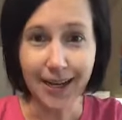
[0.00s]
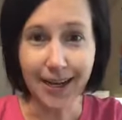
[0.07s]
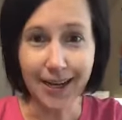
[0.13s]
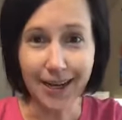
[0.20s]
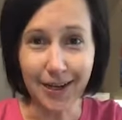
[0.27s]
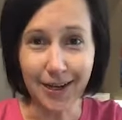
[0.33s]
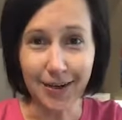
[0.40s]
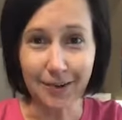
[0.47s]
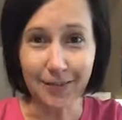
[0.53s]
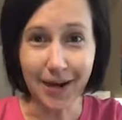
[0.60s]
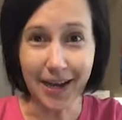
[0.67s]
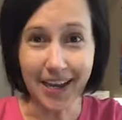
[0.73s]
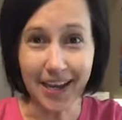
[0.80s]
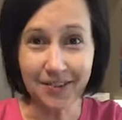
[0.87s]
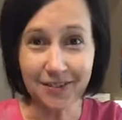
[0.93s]
um,
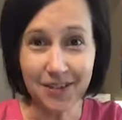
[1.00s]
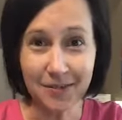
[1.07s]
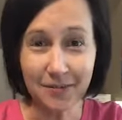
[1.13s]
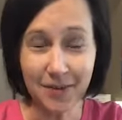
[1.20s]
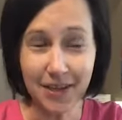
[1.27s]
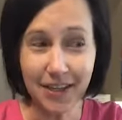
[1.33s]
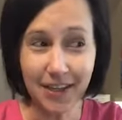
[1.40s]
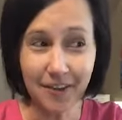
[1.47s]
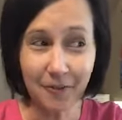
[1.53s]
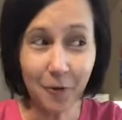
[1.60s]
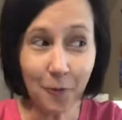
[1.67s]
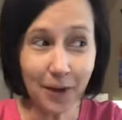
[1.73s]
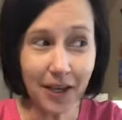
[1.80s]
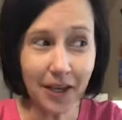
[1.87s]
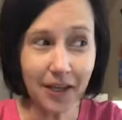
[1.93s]
I have some
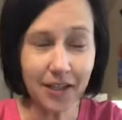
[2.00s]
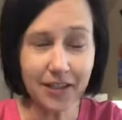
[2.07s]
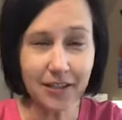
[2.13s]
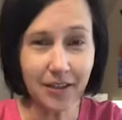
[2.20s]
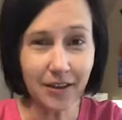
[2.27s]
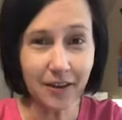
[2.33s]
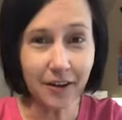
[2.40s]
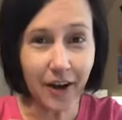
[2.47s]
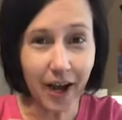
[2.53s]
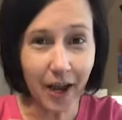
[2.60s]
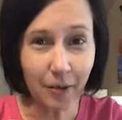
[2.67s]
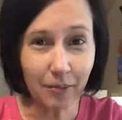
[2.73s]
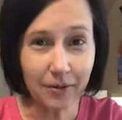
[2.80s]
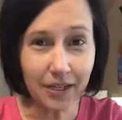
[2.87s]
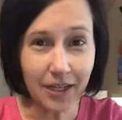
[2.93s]
giveaways that are
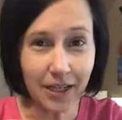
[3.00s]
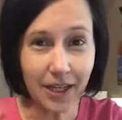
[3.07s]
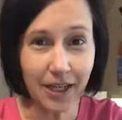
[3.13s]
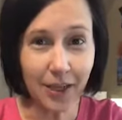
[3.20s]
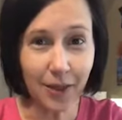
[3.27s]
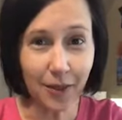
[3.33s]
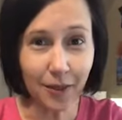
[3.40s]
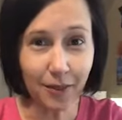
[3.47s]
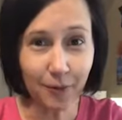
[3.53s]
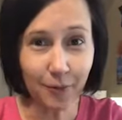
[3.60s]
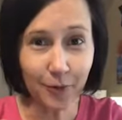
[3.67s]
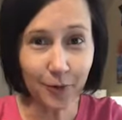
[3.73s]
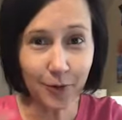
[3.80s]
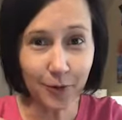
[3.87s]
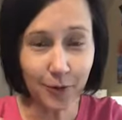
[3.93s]
happening
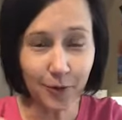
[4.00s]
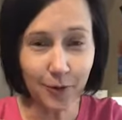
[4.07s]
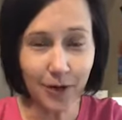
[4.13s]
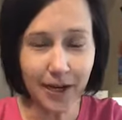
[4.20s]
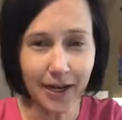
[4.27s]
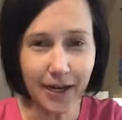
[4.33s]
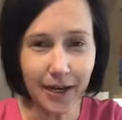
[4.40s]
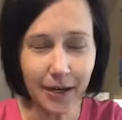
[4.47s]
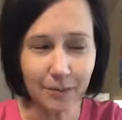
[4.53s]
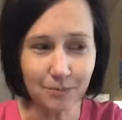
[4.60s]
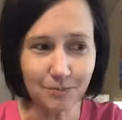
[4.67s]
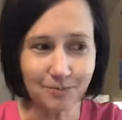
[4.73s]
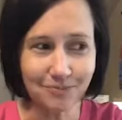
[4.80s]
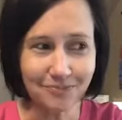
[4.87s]
through um,